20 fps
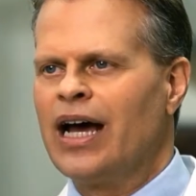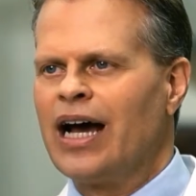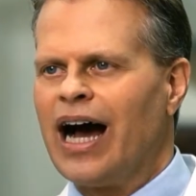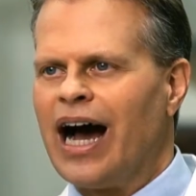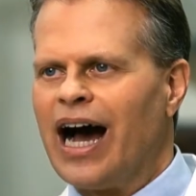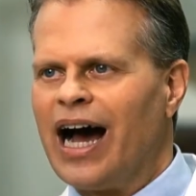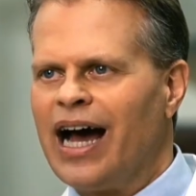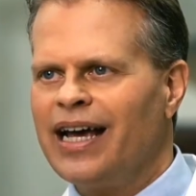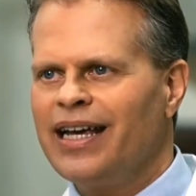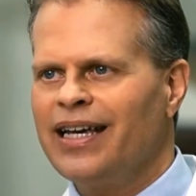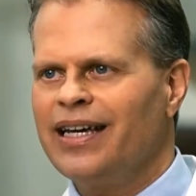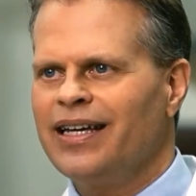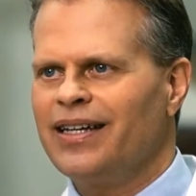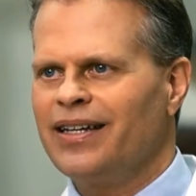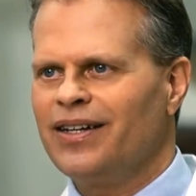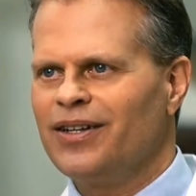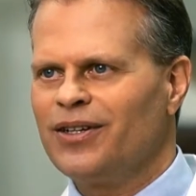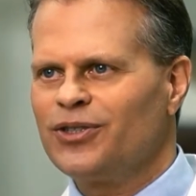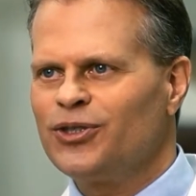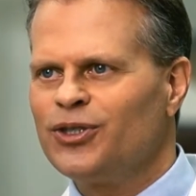I get
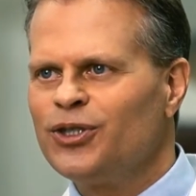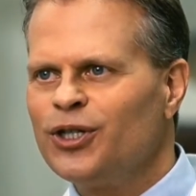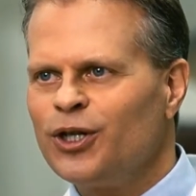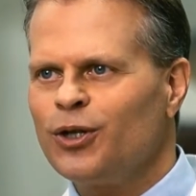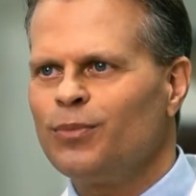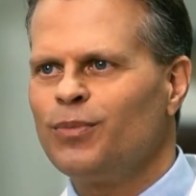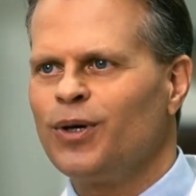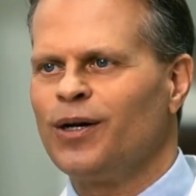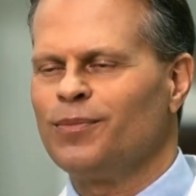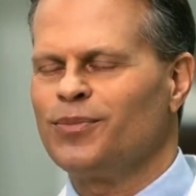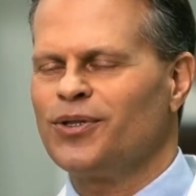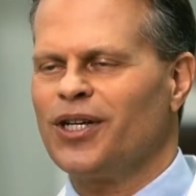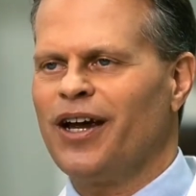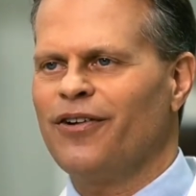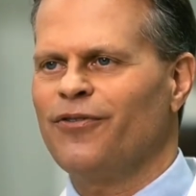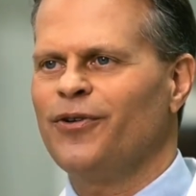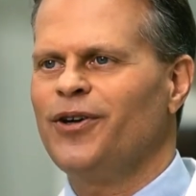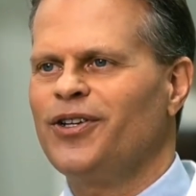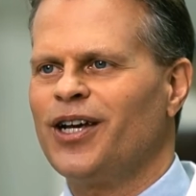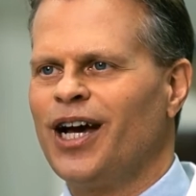chill bumps
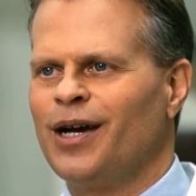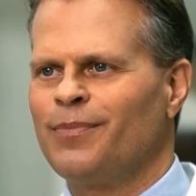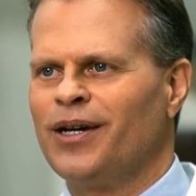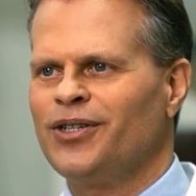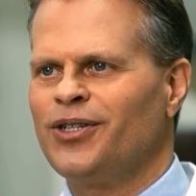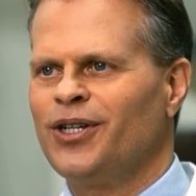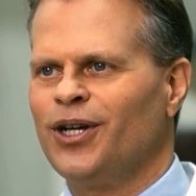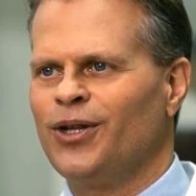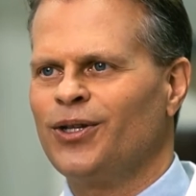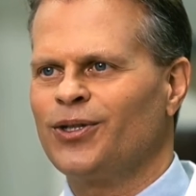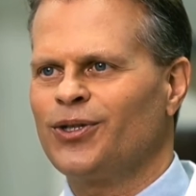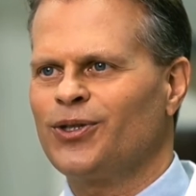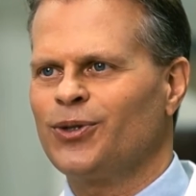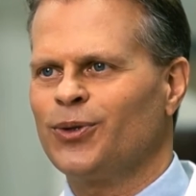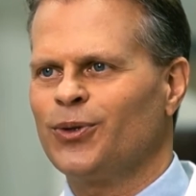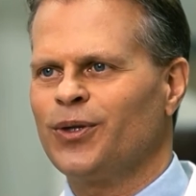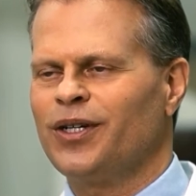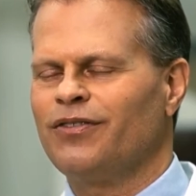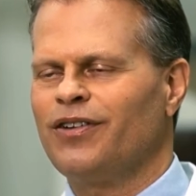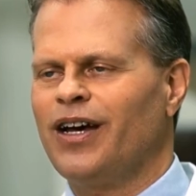every time I tell the
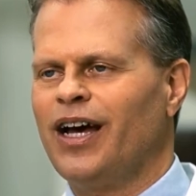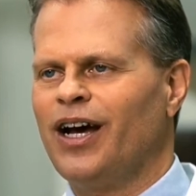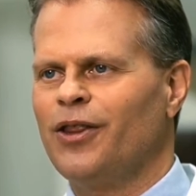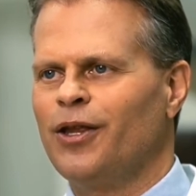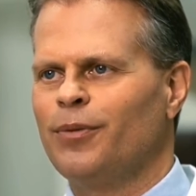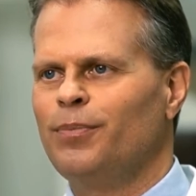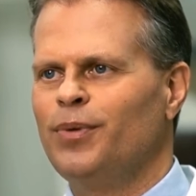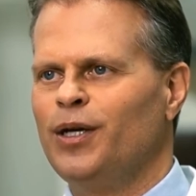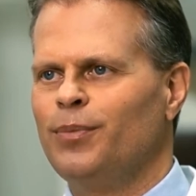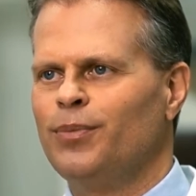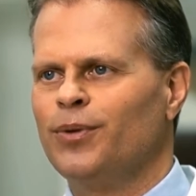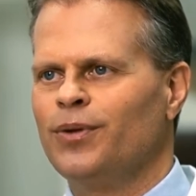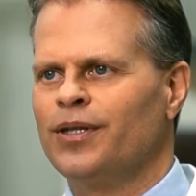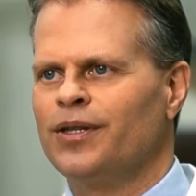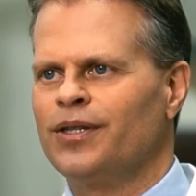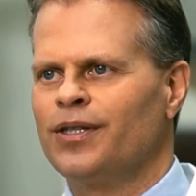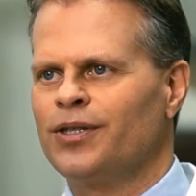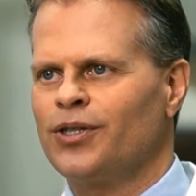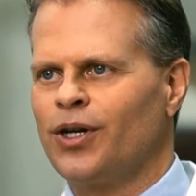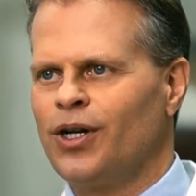story of how the people
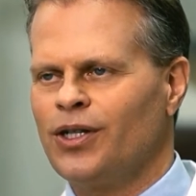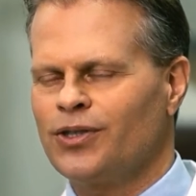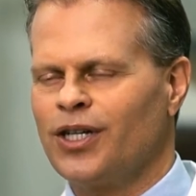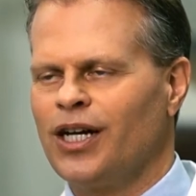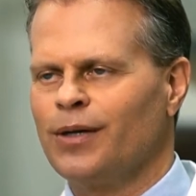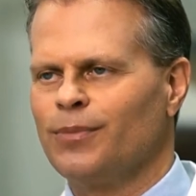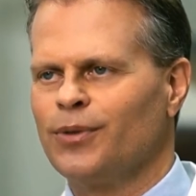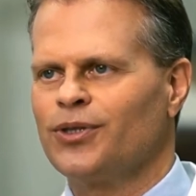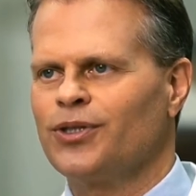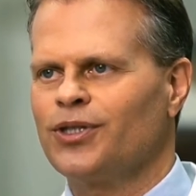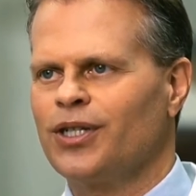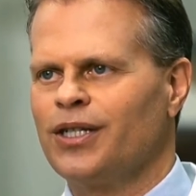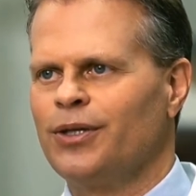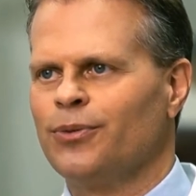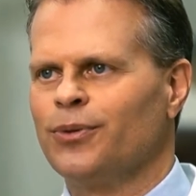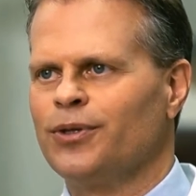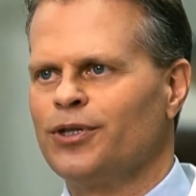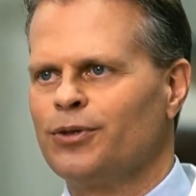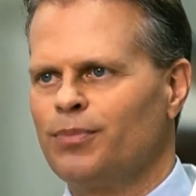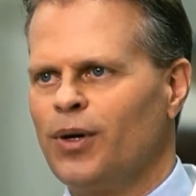in this Alzheimer's study
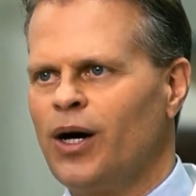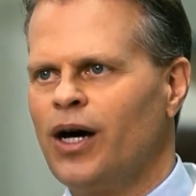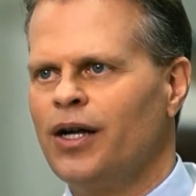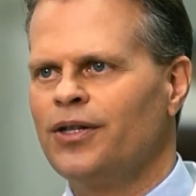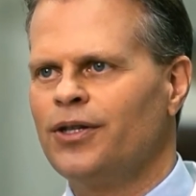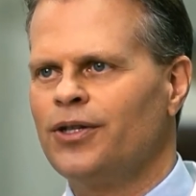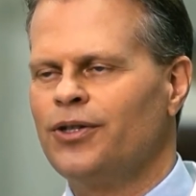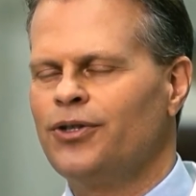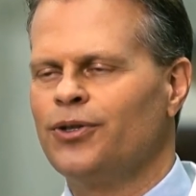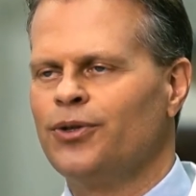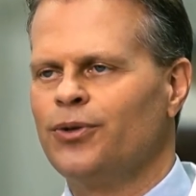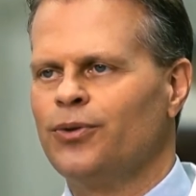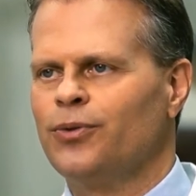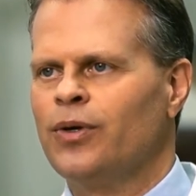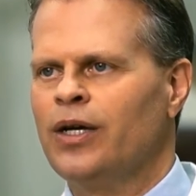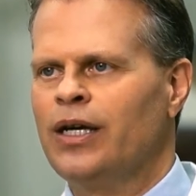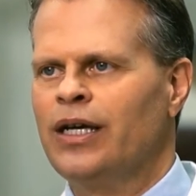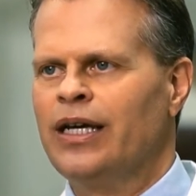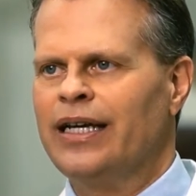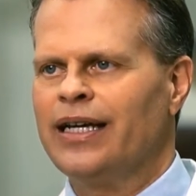responded to
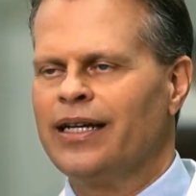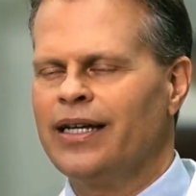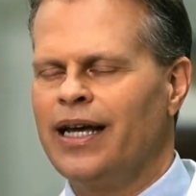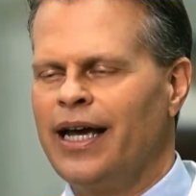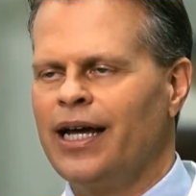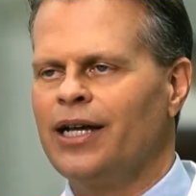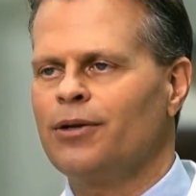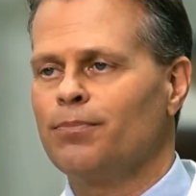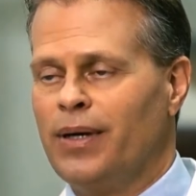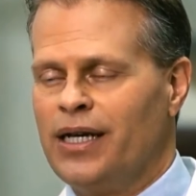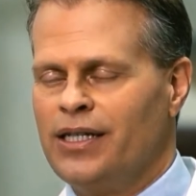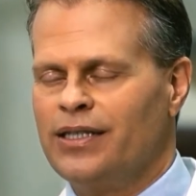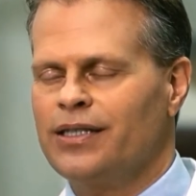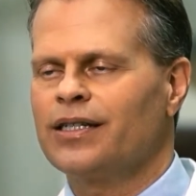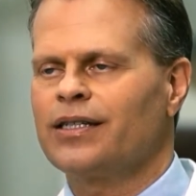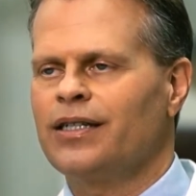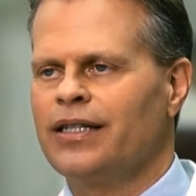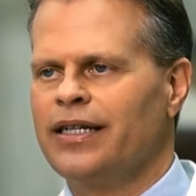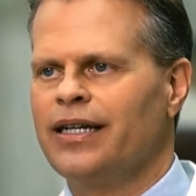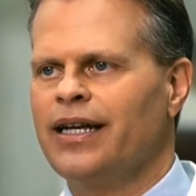
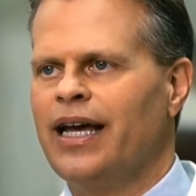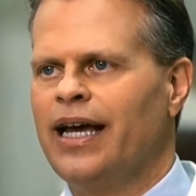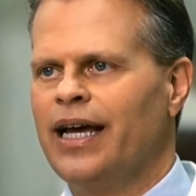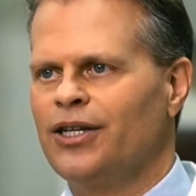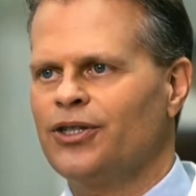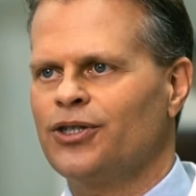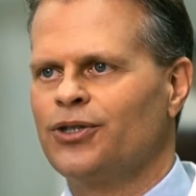basically enhanced